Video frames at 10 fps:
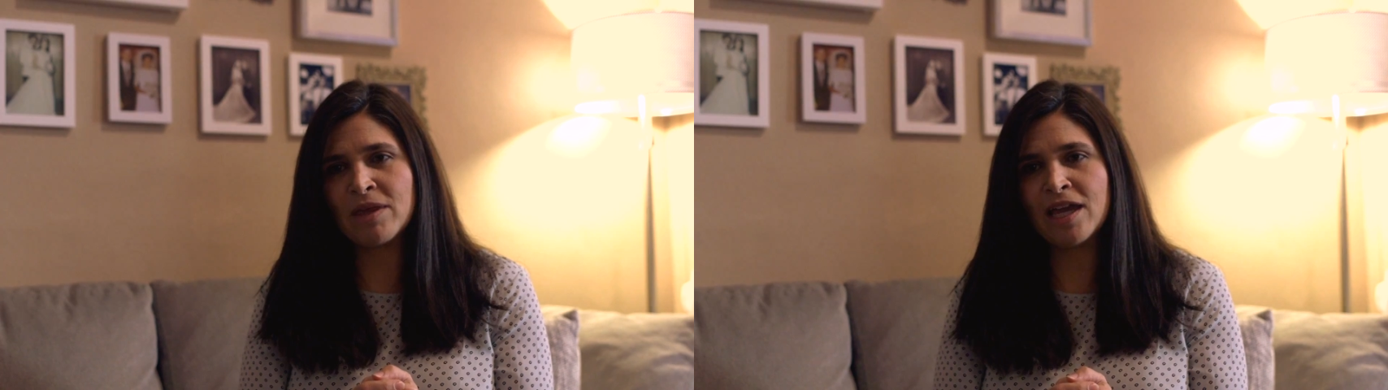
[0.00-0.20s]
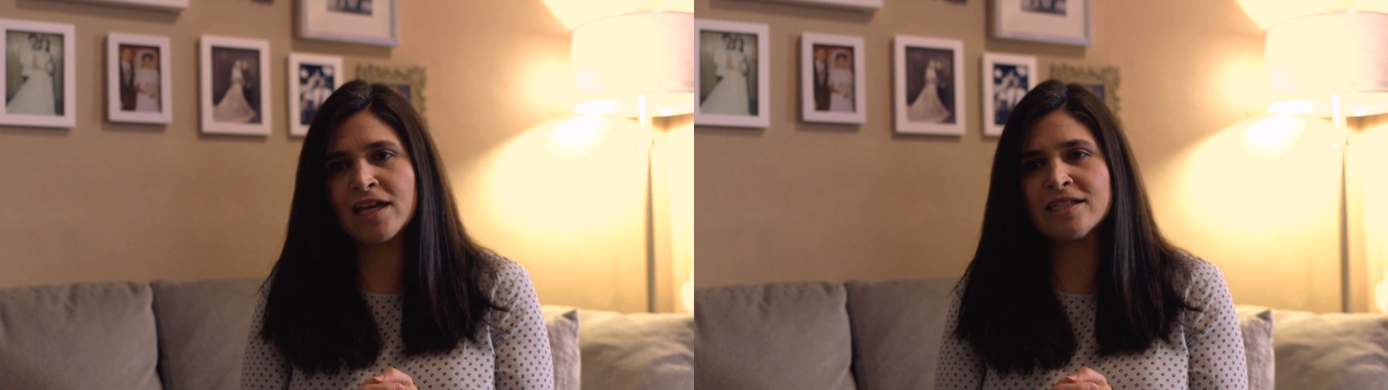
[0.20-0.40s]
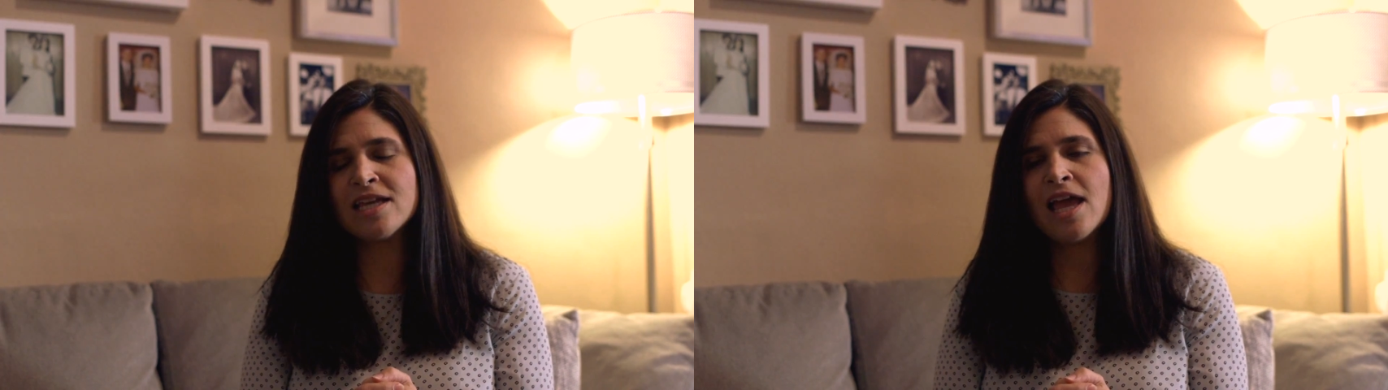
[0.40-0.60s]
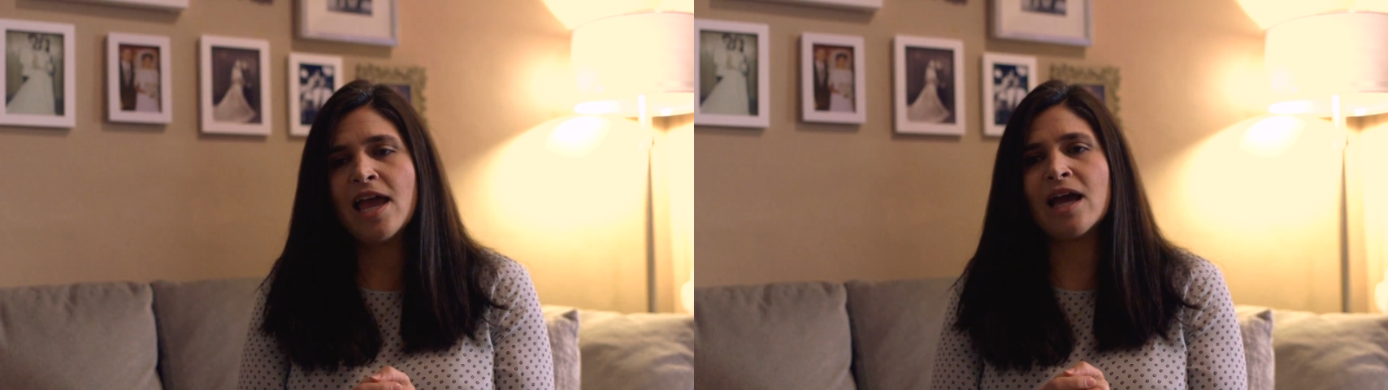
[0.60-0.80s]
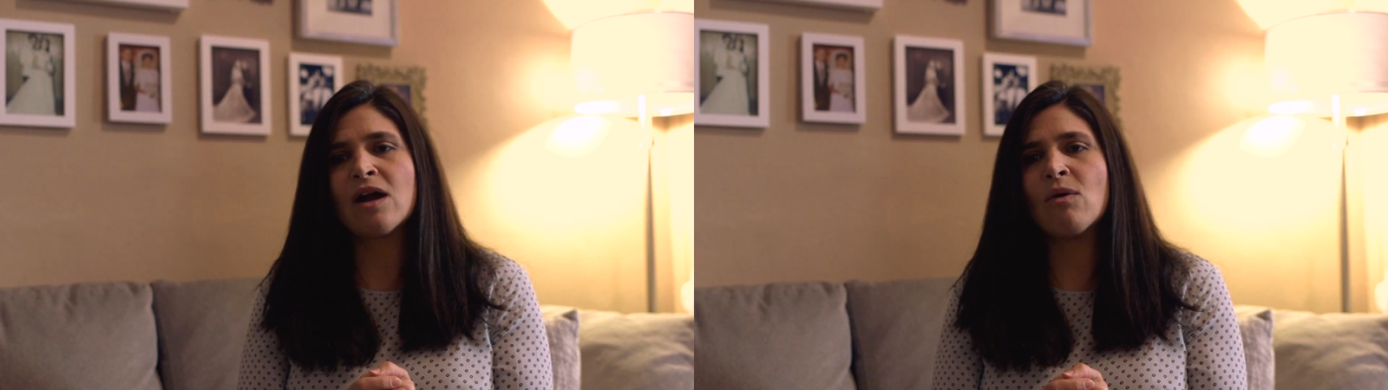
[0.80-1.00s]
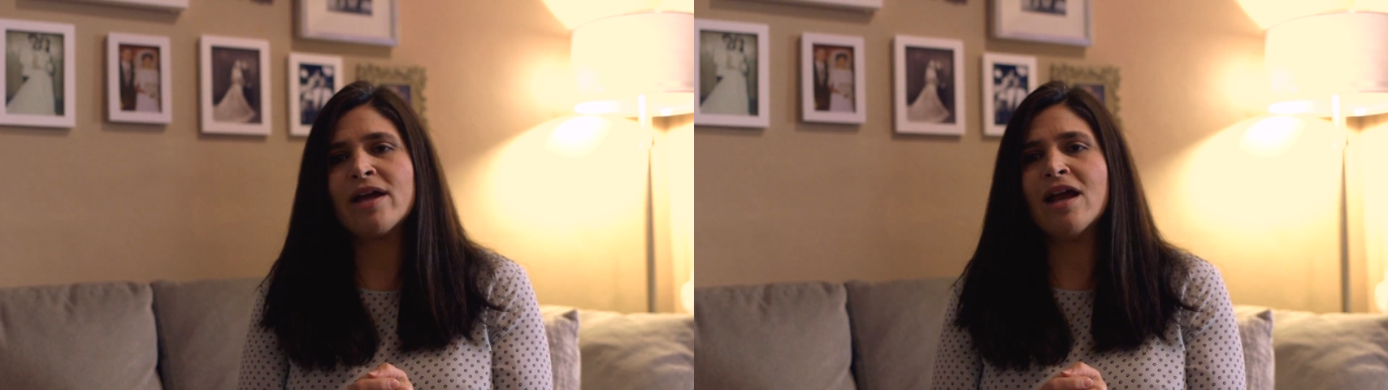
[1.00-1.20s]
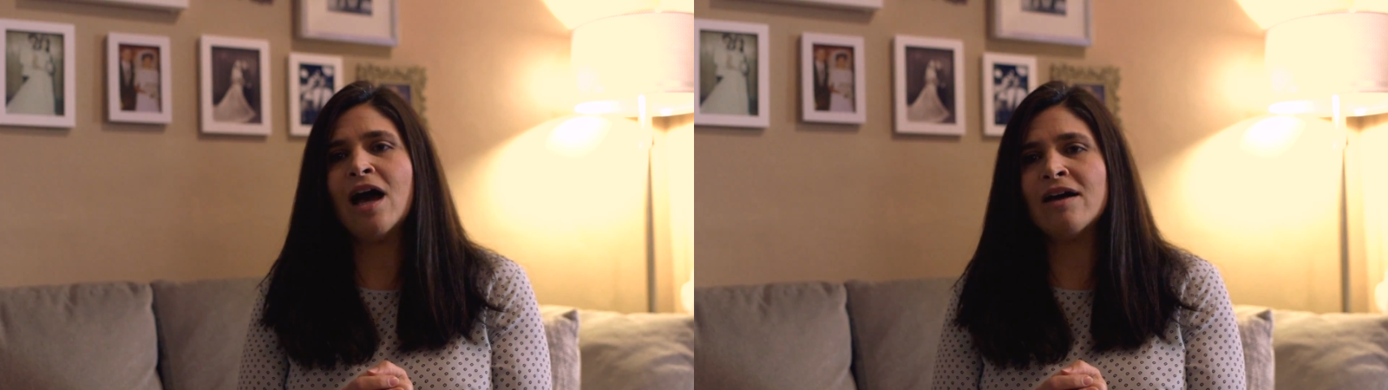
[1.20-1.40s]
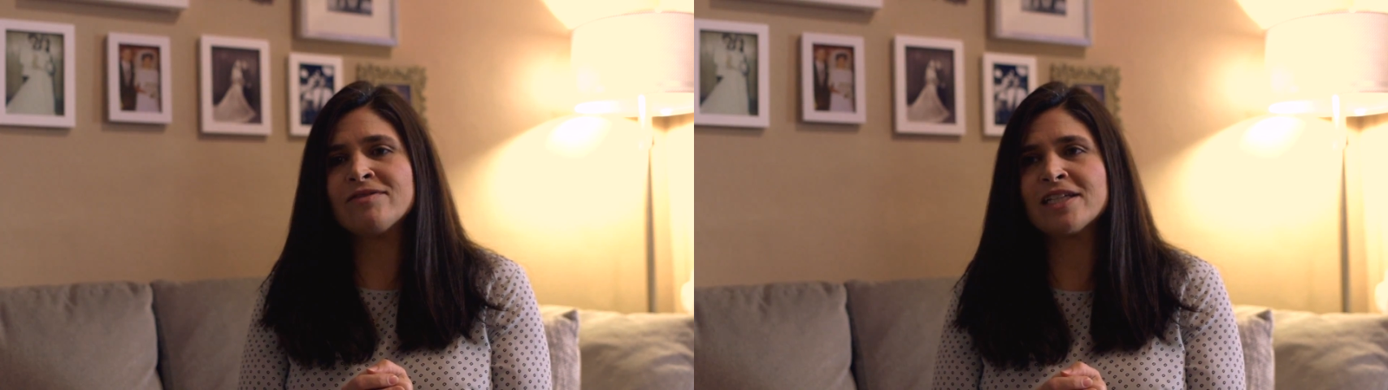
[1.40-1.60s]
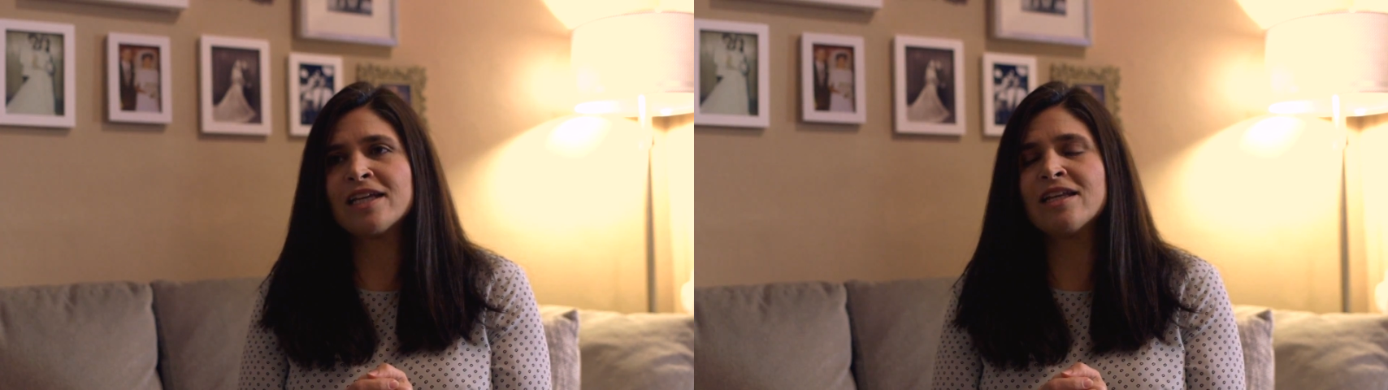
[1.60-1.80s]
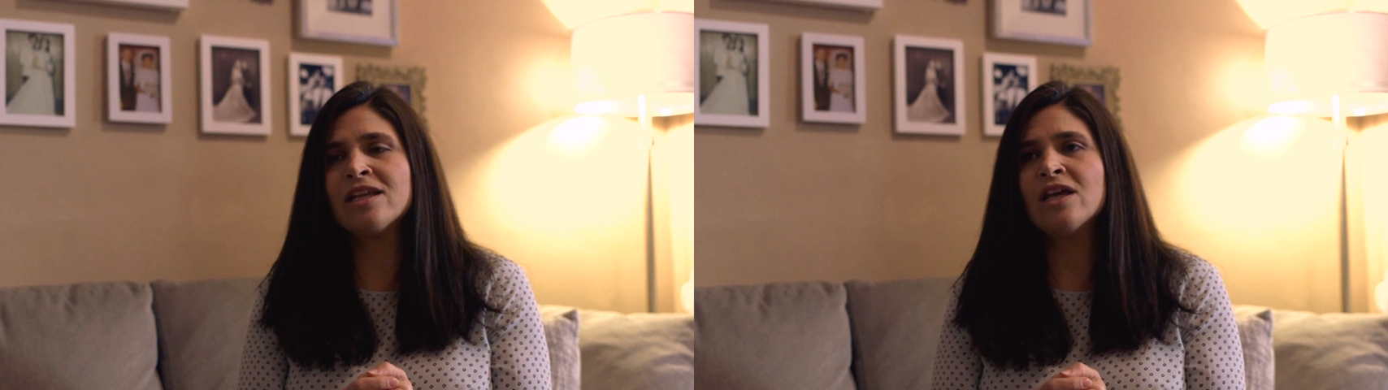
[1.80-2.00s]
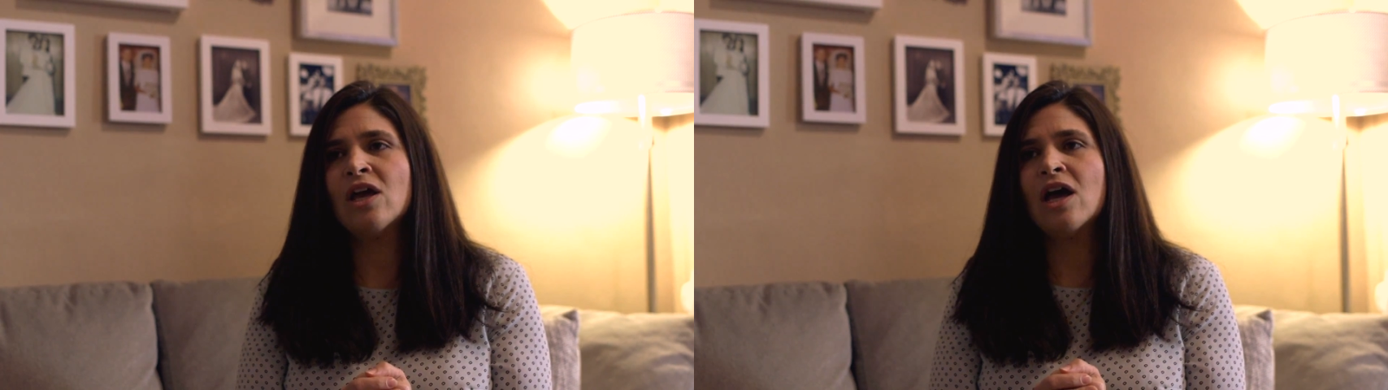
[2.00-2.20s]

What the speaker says: planned, and quite often